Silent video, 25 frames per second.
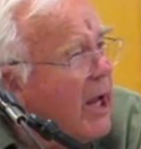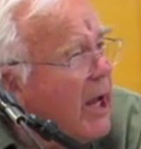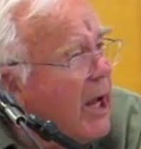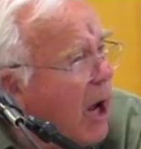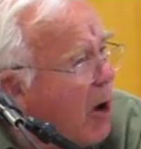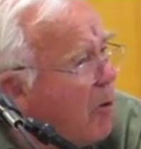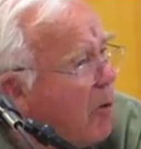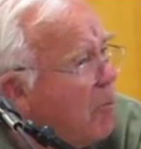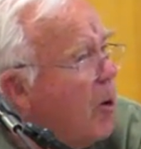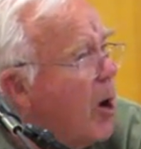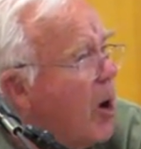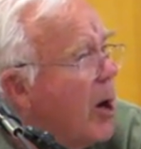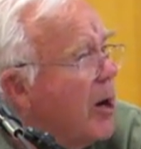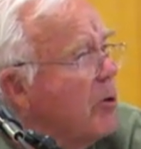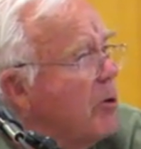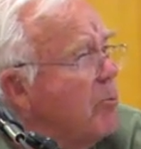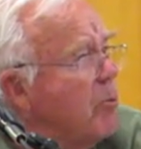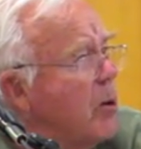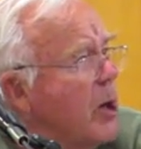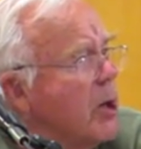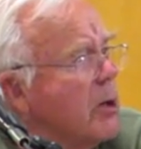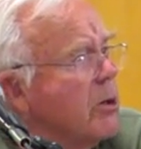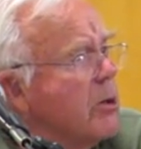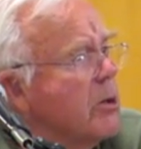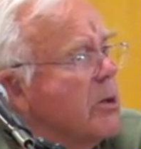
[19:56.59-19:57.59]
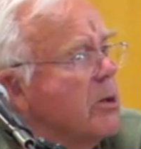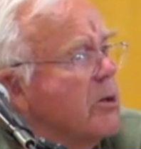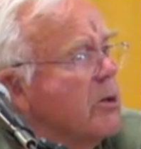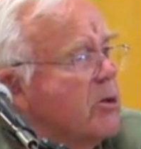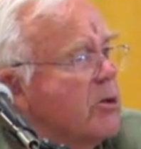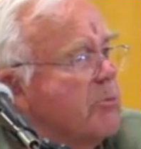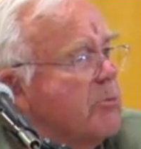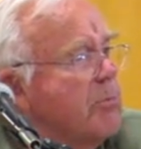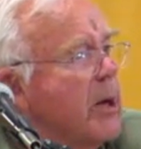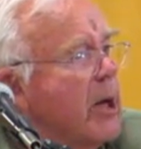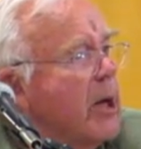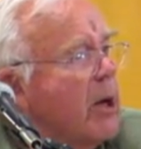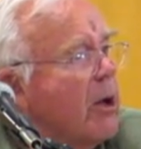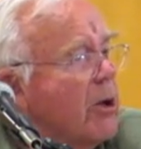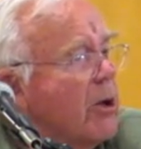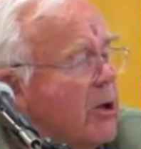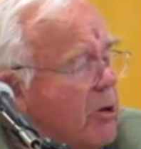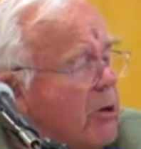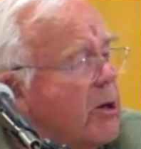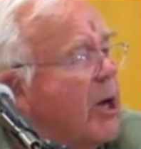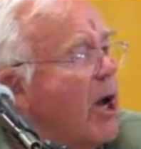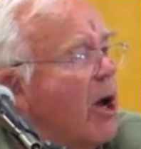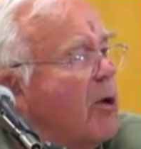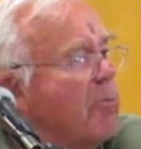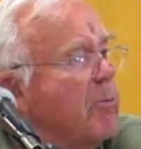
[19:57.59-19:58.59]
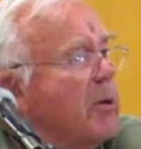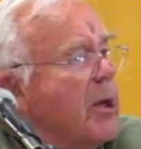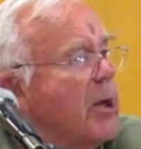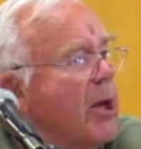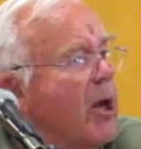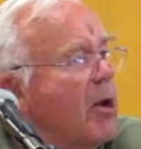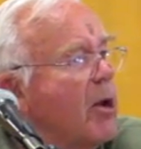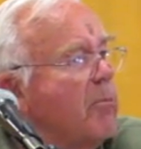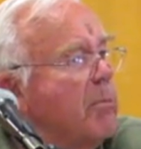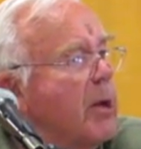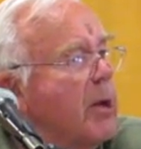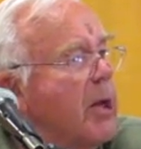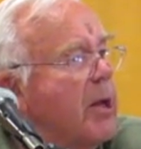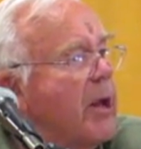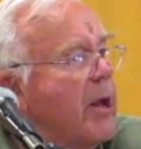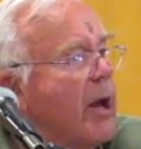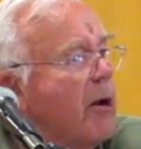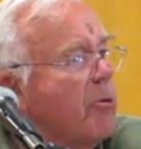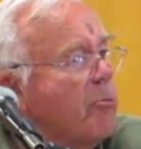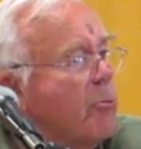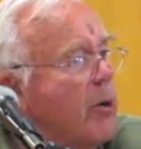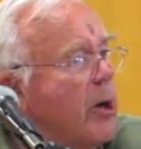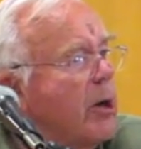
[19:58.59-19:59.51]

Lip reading: I want a wilderness bill. You got to get me that